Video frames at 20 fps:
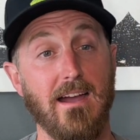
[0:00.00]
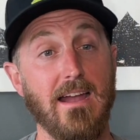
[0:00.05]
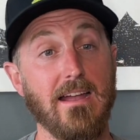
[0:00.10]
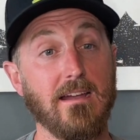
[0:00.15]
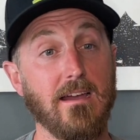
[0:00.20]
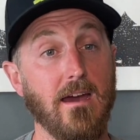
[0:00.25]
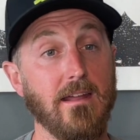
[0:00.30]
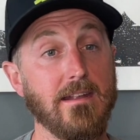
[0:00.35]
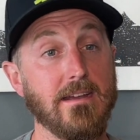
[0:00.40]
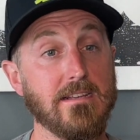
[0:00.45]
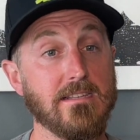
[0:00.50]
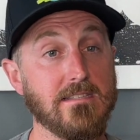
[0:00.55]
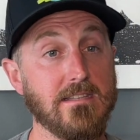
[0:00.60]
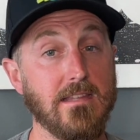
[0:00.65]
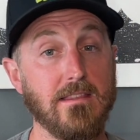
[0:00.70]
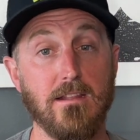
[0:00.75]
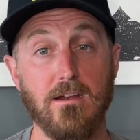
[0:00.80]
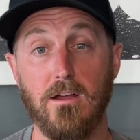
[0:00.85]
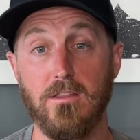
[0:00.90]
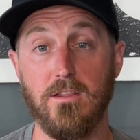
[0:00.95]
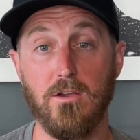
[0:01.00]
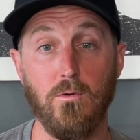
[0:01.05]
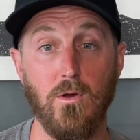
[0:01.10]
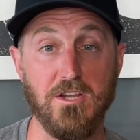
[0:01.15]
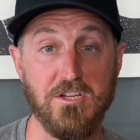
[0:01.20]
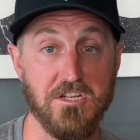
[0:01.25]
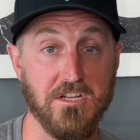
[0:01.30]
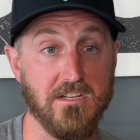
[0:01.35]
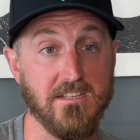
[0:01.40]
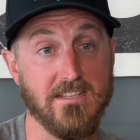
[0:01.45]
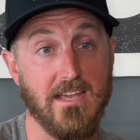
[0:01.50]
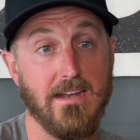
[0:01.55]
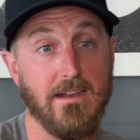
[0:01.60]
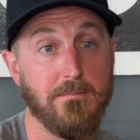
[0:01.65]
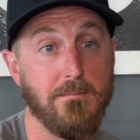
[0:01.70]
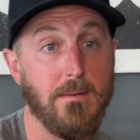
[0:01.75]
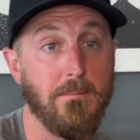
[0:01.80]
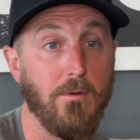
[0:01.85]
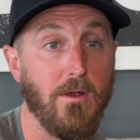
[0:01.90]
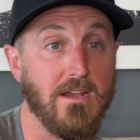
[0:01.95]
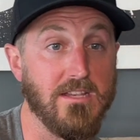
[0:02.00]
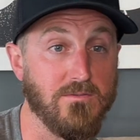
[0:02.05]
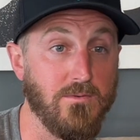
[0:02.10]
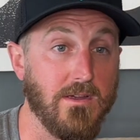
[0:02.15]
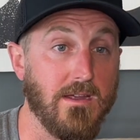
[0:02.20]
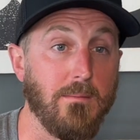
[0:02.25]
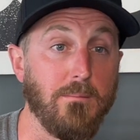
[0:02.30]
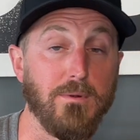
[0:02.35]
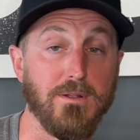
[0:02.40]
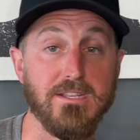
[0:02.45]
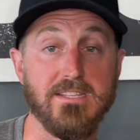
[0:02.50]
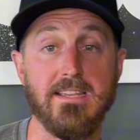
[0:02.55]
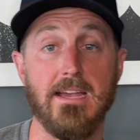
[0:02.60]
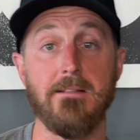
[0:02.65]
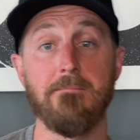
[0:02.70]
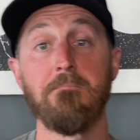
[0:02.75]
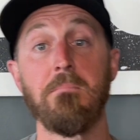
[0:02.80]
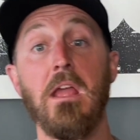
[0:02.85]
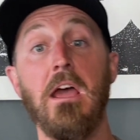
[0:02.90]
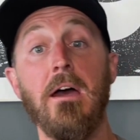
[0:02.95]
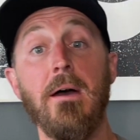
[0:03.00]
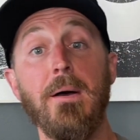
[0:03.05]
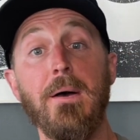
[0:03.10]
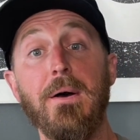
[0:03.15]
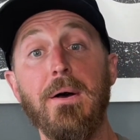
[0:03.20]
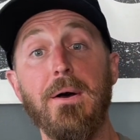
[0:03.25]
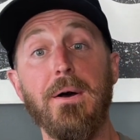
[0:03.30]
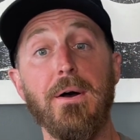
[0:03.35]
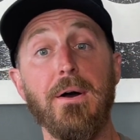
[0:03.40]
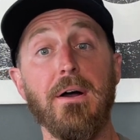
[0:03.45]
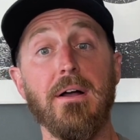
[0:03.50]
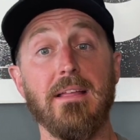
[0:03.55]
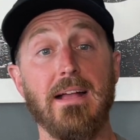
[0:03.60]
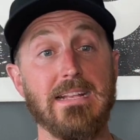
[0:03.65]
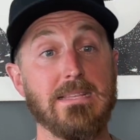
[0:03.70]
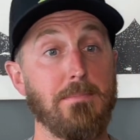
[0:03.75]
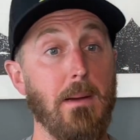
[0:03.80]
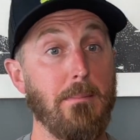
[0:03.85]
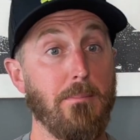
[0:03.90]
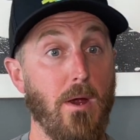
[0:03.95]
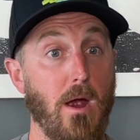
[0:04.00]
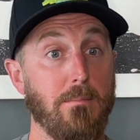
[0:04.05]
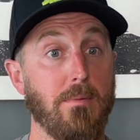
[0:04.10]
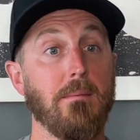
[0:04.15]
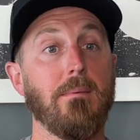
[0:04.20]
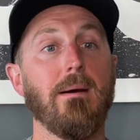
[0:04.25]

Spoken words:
I kind of extended on the question because I didn't memorize what Kimberly said. That's my problem.